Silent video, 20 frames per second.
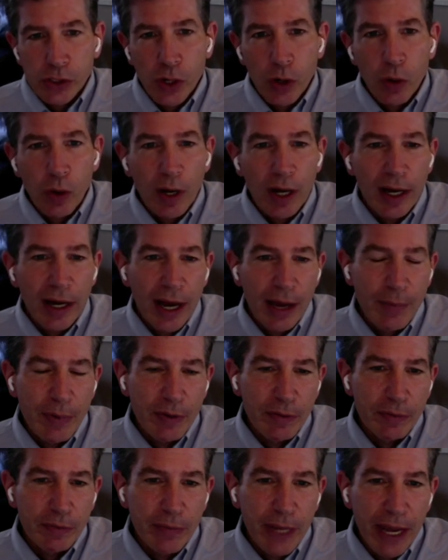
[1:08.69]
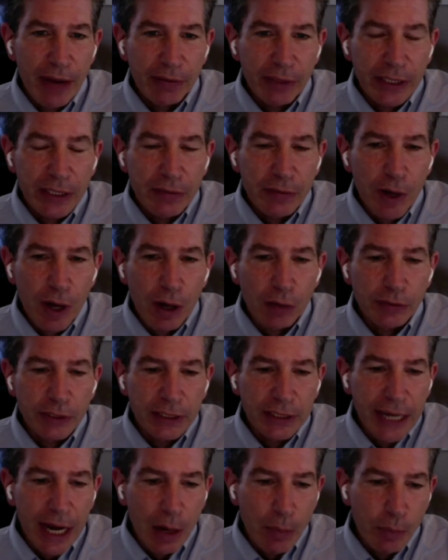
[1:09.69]
So uh, I've been heavily involved
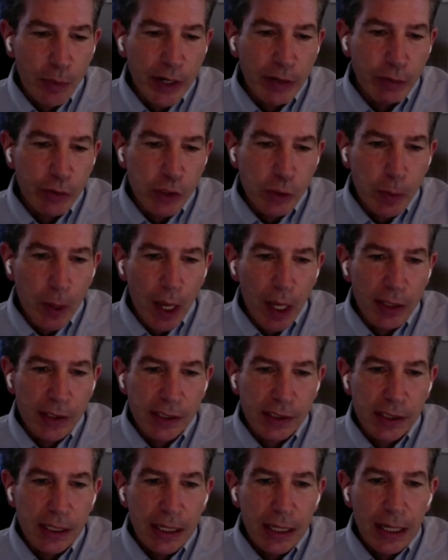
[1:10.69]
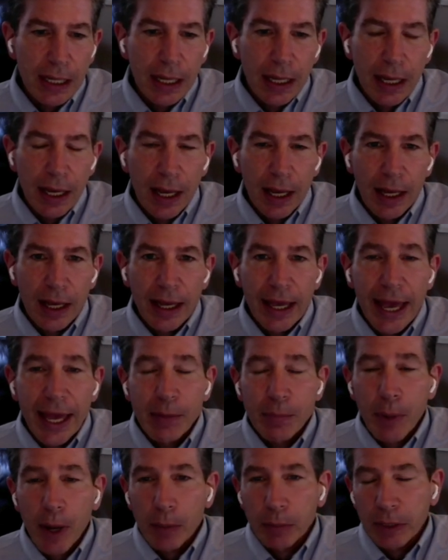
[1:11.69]
in outbreak response uh,
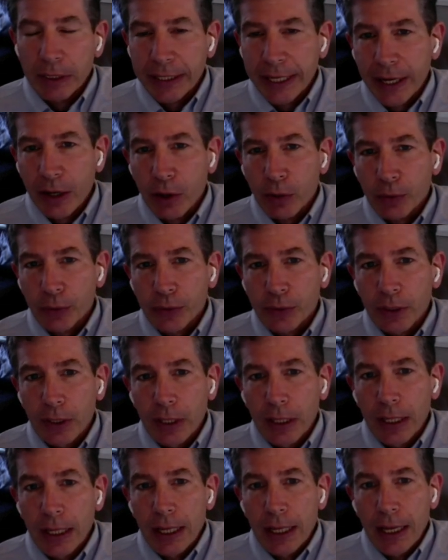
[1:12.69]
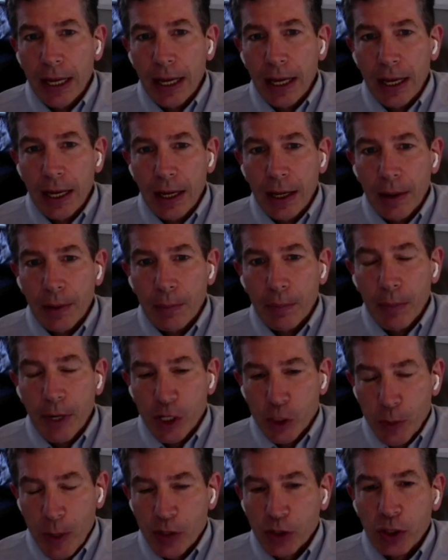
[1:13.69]
and public health, uh,
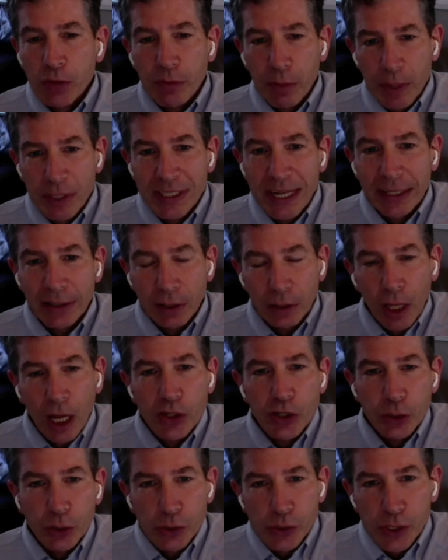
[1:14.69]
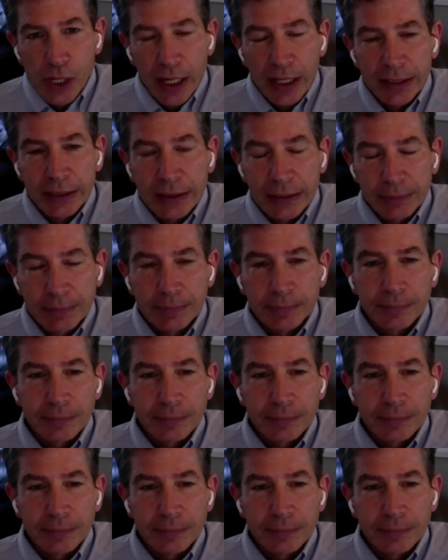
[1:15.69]
but especially from the technological side.